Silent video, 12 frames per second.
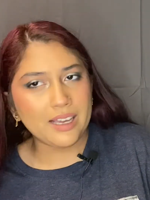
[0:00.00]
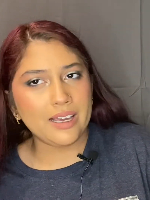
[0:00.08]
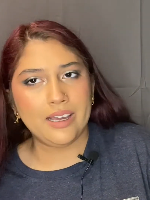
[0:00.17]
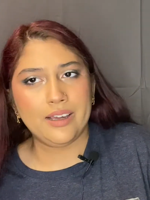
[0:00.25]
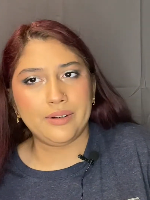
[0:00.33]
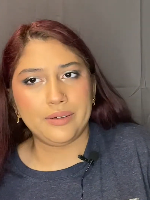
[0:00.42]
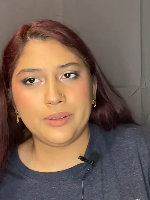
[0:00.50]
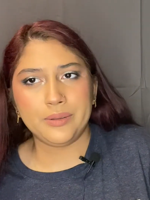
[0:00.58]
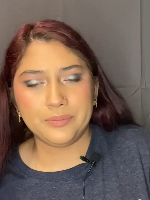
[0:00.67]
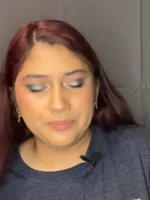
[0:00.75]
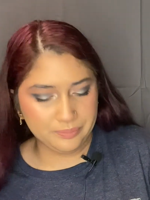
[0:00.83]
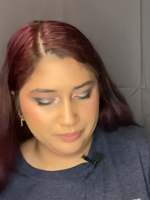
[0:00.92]
I don't
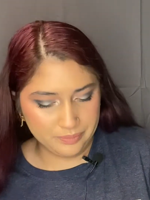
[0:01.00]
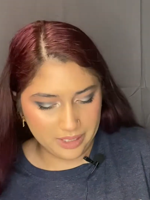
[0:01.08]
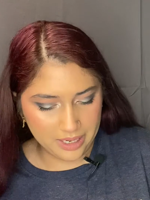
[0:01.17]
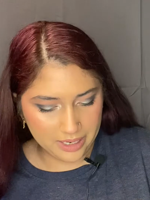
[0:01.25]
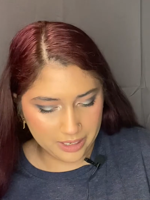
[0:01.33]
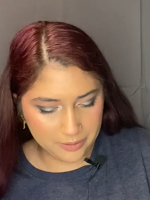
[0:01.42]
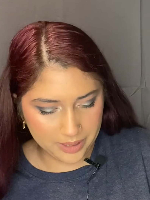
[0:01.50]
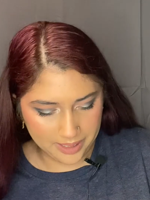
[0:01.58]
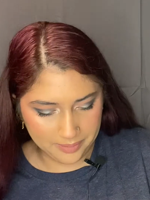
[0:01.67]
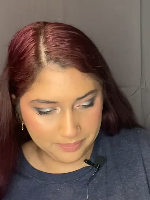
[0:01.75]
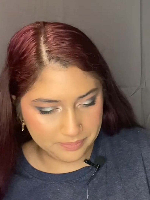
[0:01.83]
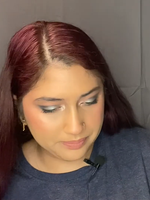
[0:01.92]
know.
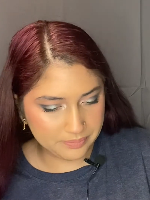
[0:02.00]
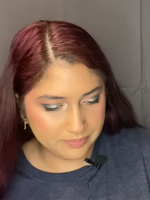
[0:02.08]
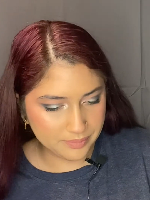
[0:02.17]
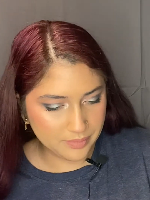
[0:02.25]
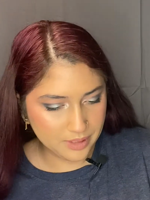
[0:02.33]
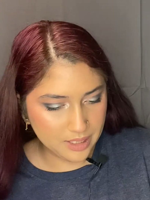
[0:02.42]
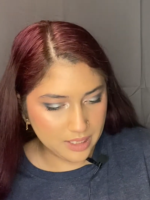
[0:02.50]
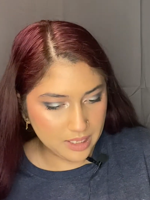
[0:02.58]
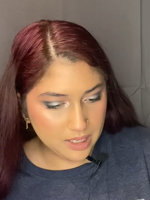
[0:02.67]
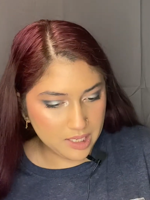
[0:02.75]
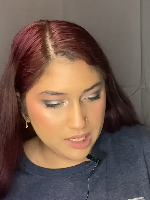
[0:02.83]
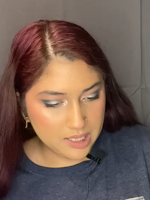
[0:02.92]
Anyway,
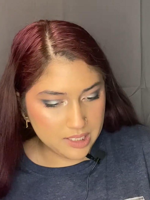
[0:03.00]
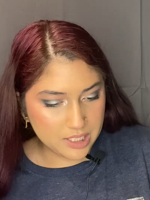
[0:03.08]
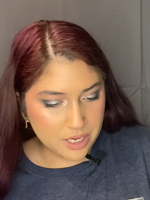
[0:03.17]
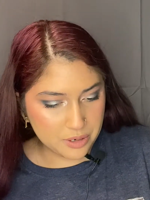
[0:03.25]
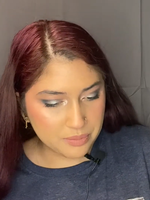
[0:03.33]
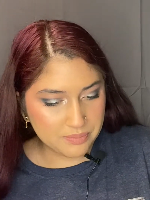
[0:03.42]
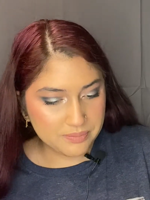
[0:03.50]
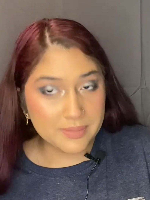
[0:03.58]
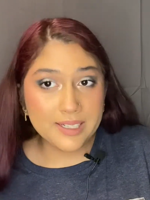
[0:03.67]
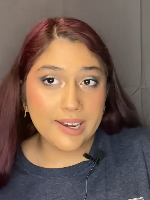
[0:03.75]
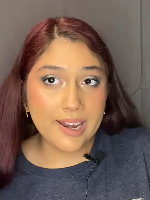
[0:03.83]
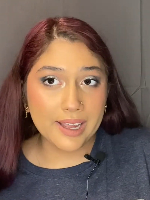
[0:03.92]
so
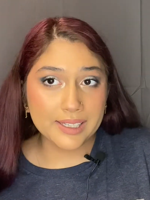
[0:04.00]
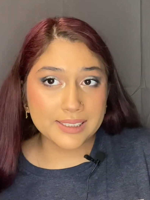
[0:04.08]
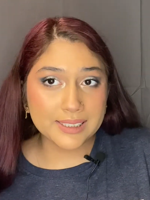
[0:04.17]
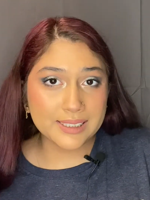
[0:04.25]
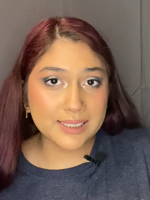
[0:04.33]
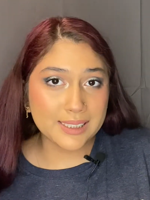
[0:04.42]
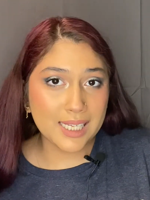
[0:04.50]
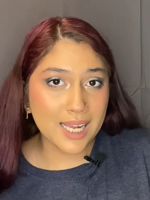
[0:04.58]
next,